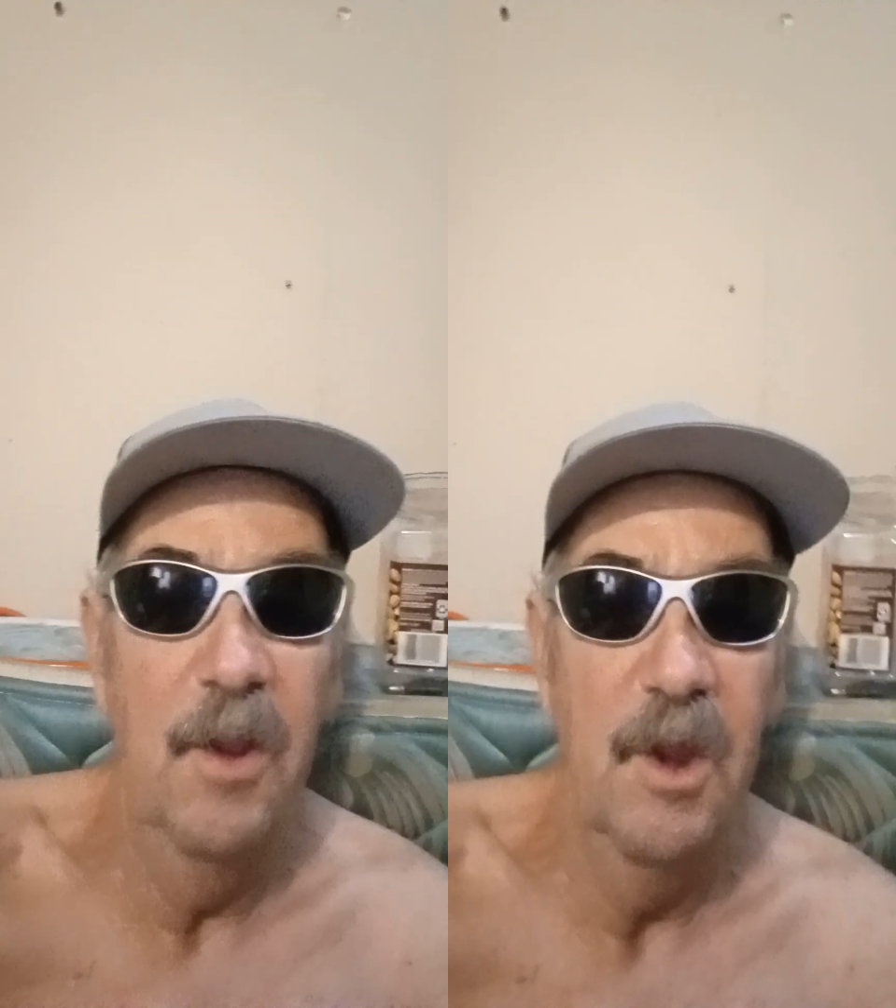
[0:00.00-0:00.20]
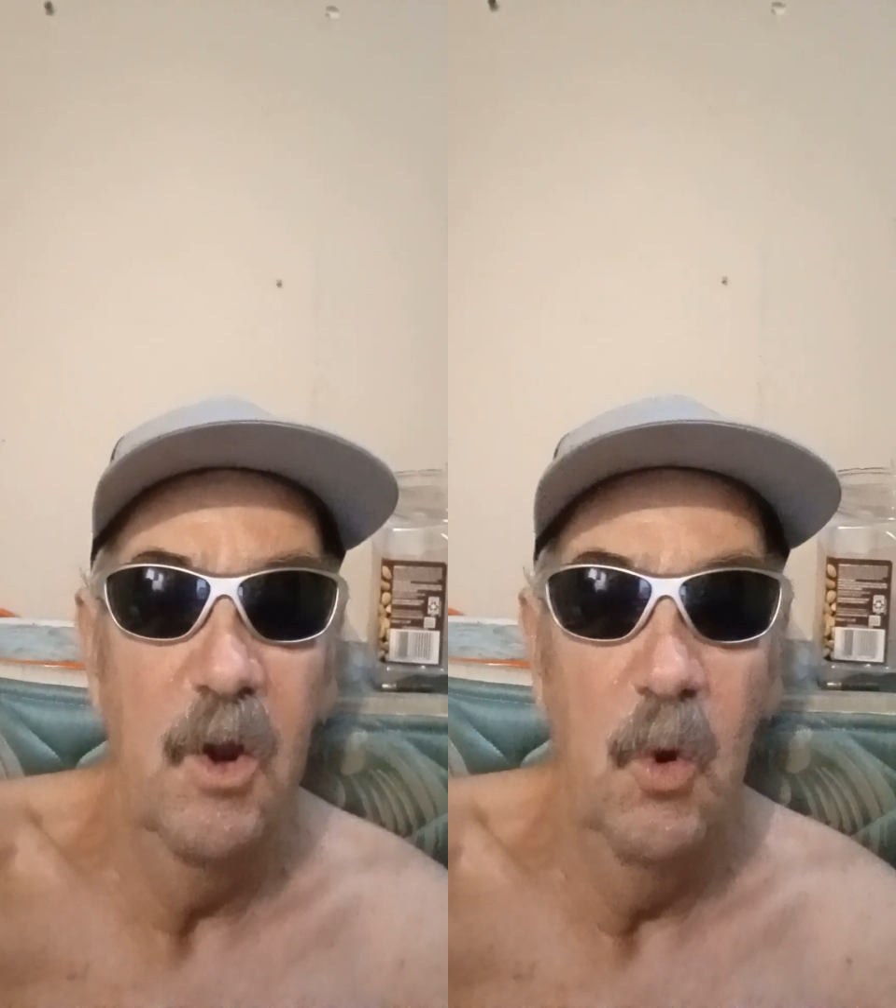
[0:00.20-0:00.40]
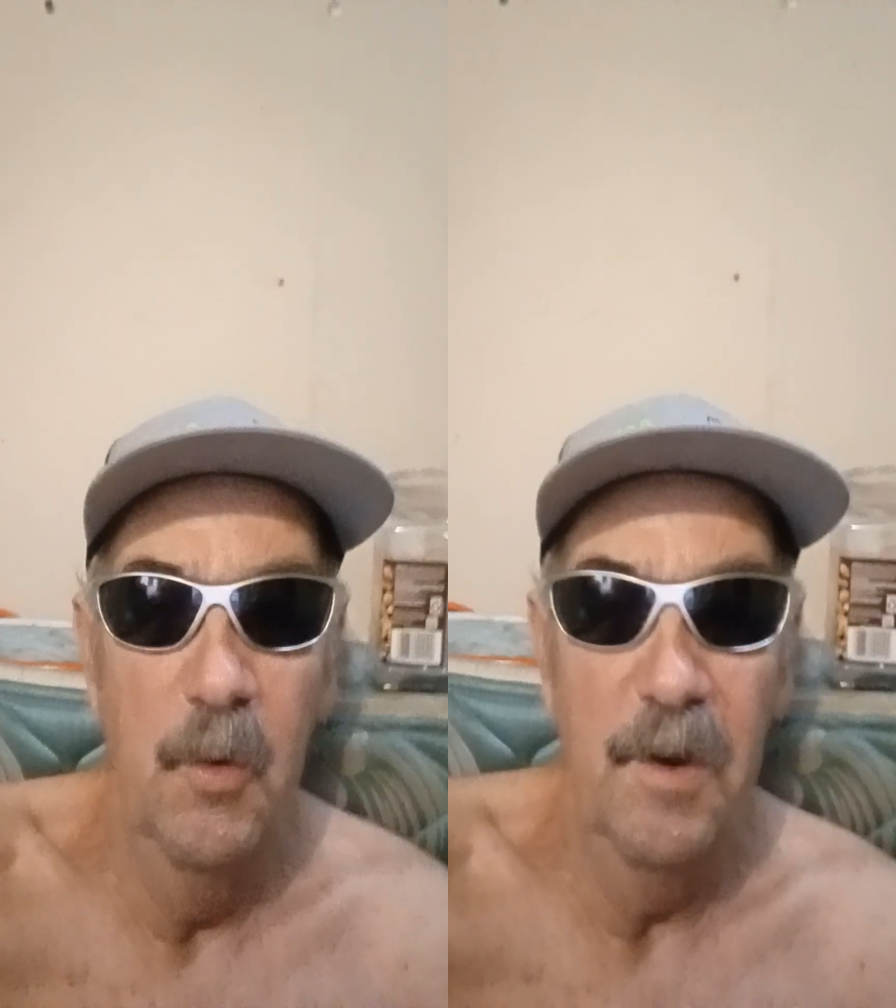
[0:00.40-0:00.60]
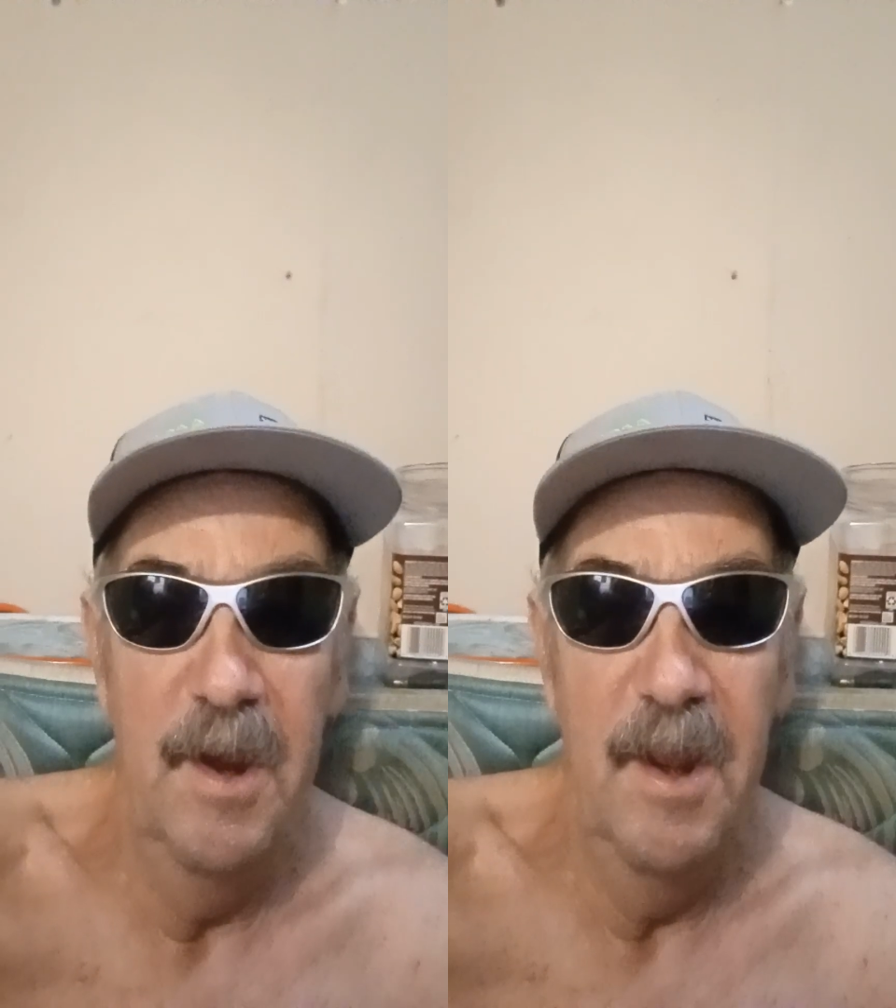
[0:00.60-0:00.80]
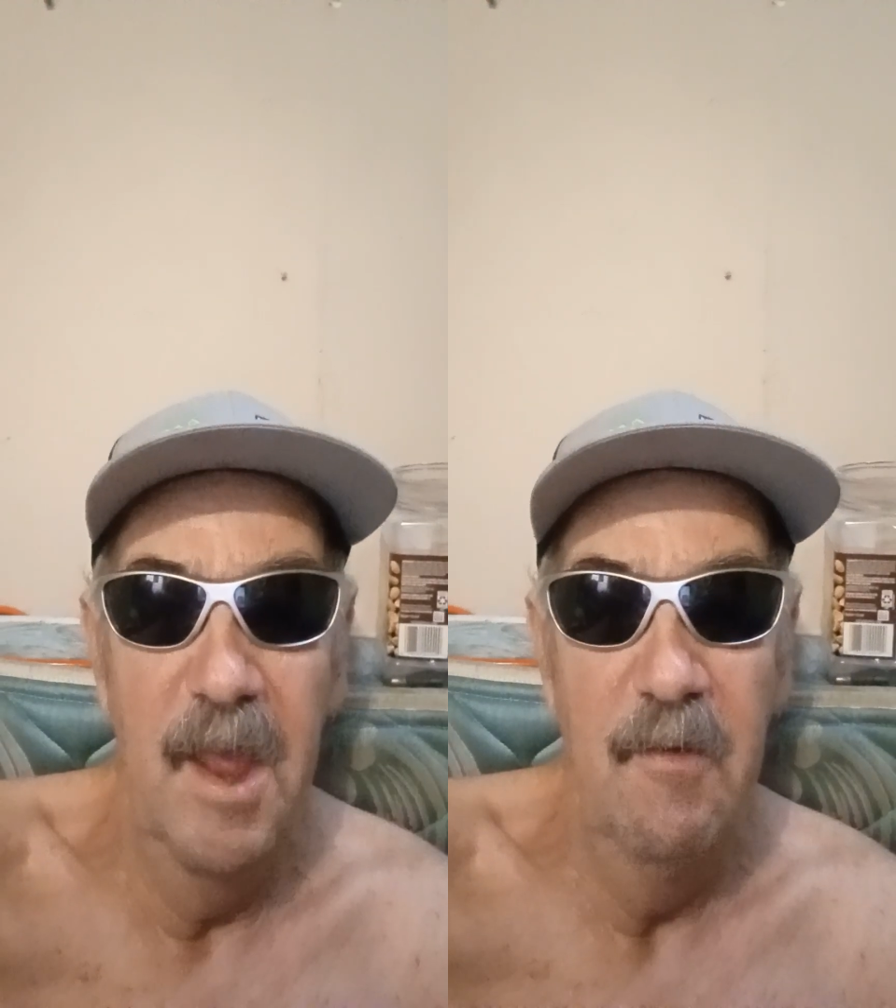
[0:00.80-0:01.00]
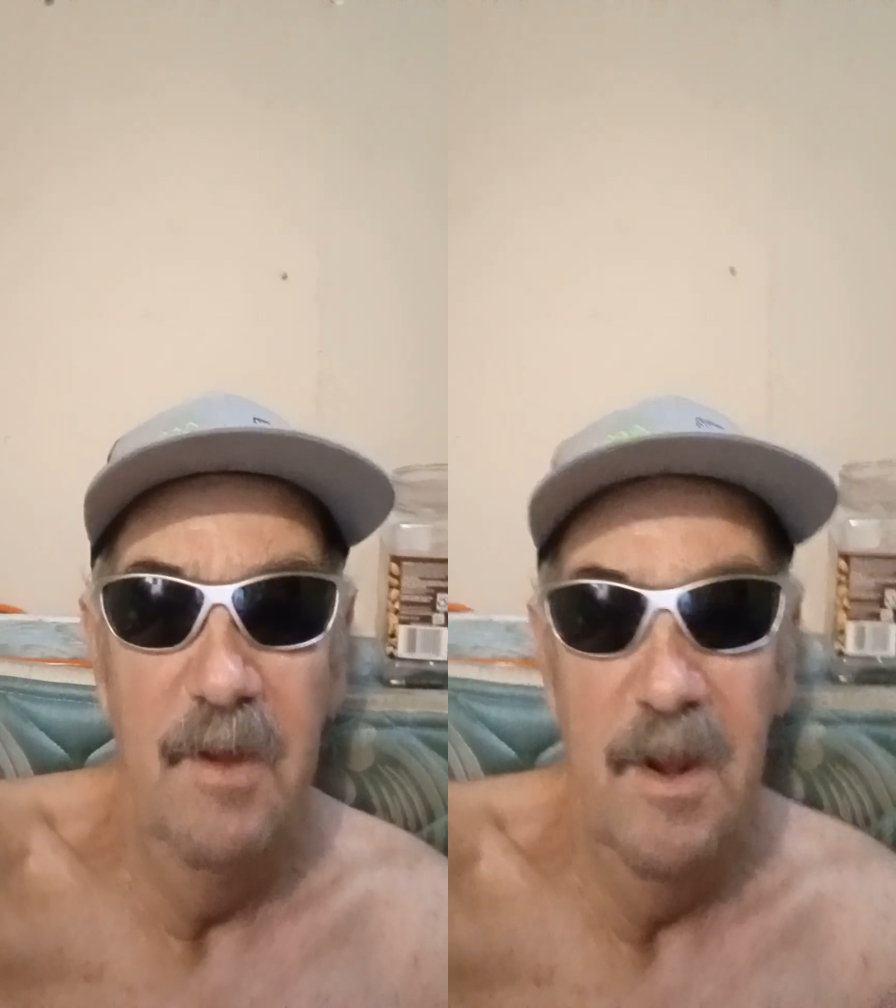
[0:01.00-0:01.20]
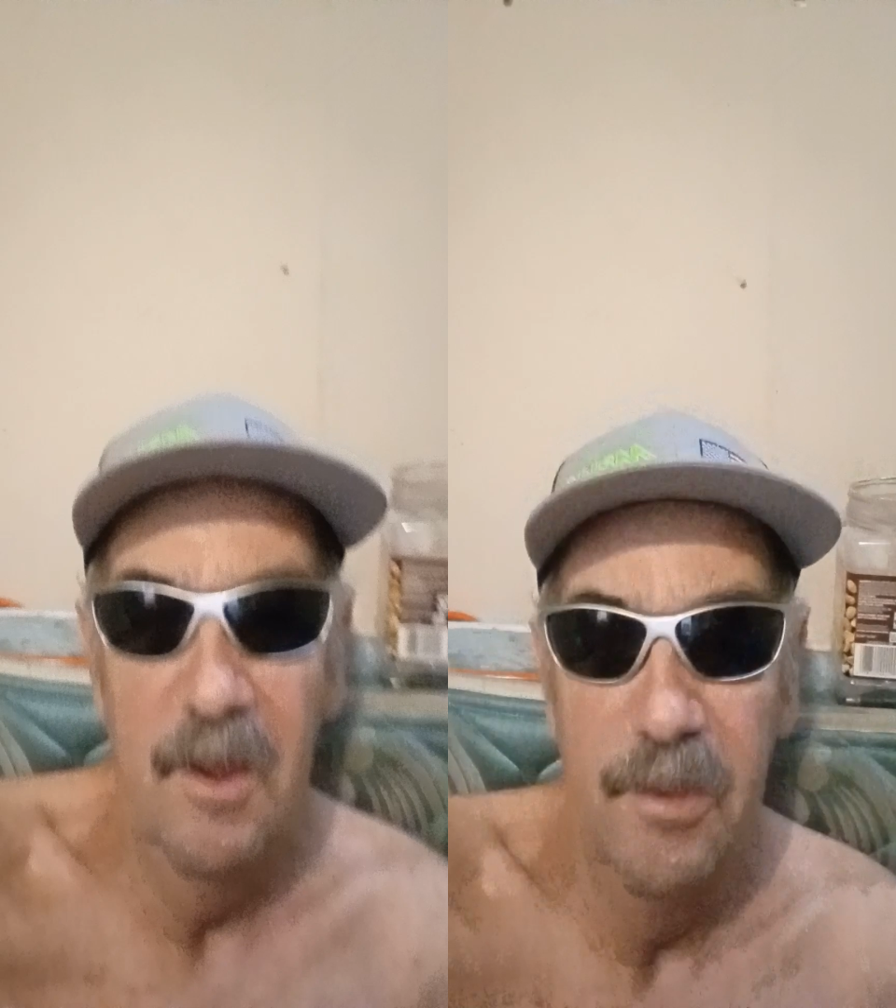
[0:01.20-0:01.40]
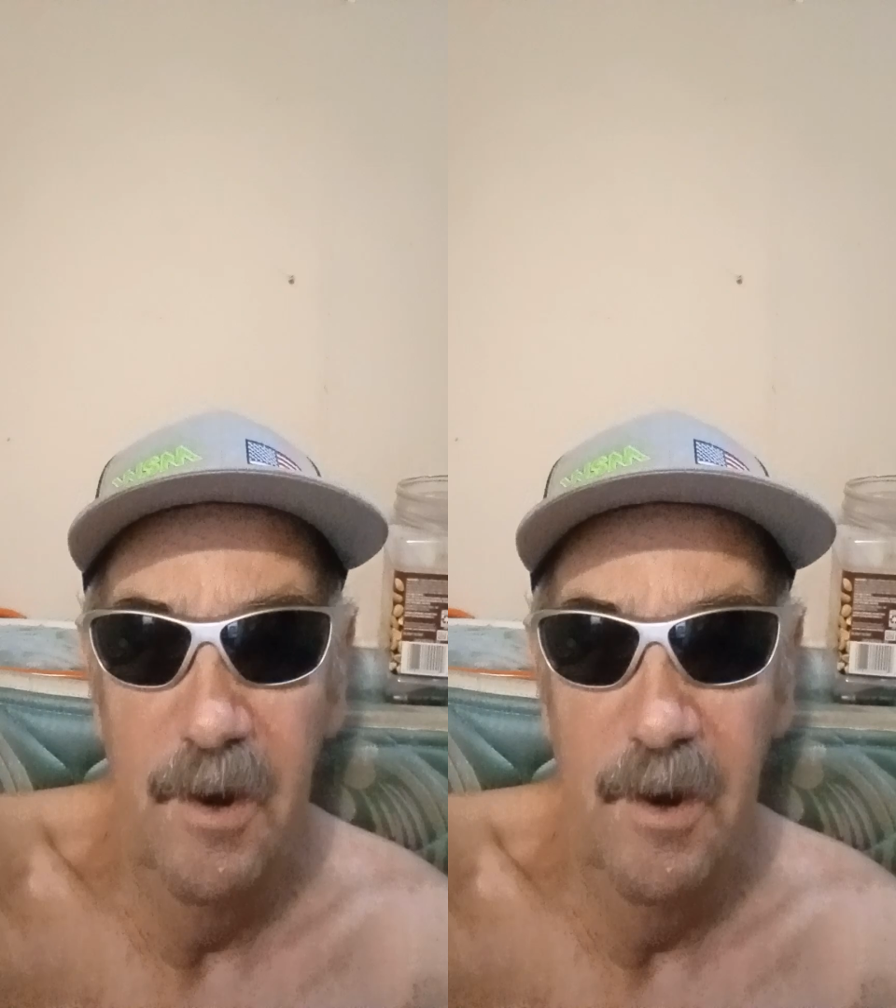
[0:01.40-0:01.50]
what's a kundalini energy is